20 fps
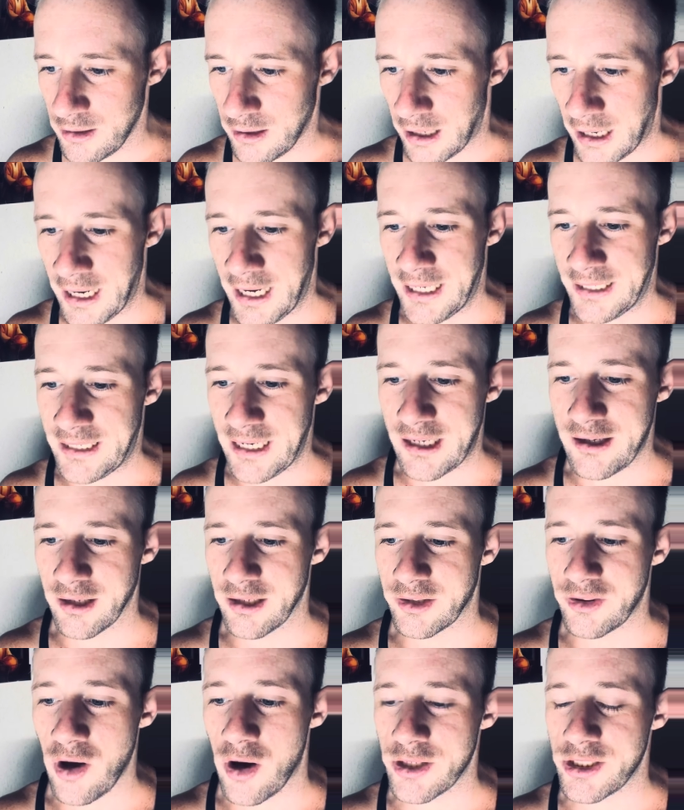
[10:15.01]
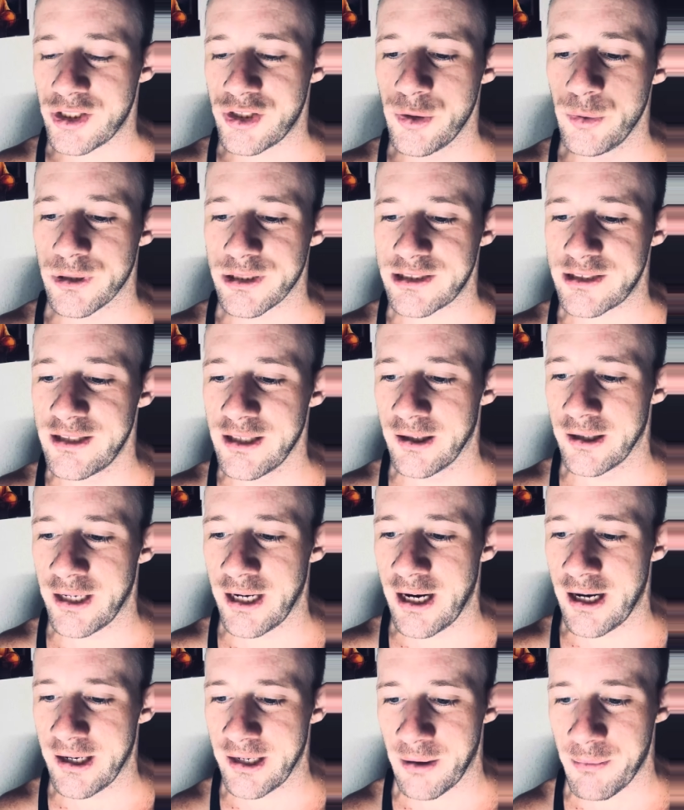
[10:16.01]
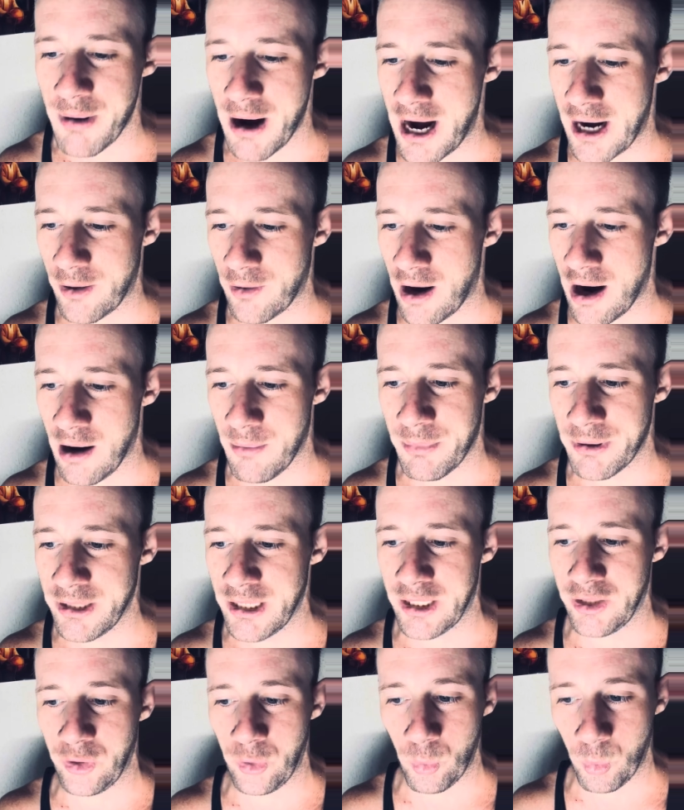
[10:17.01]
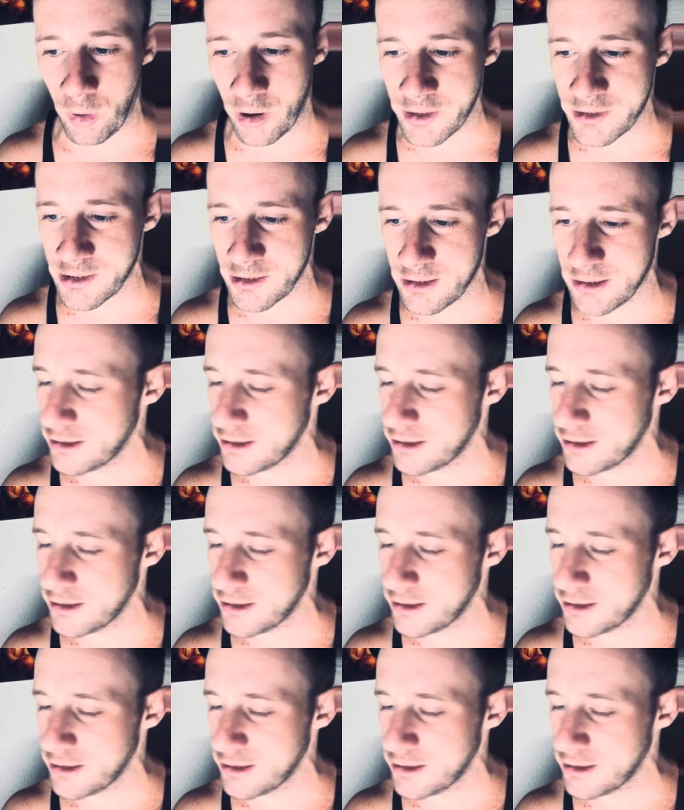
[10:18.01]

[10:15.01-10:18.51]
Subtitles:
And they could have thought that you were still there in the background, but yet you wasn't.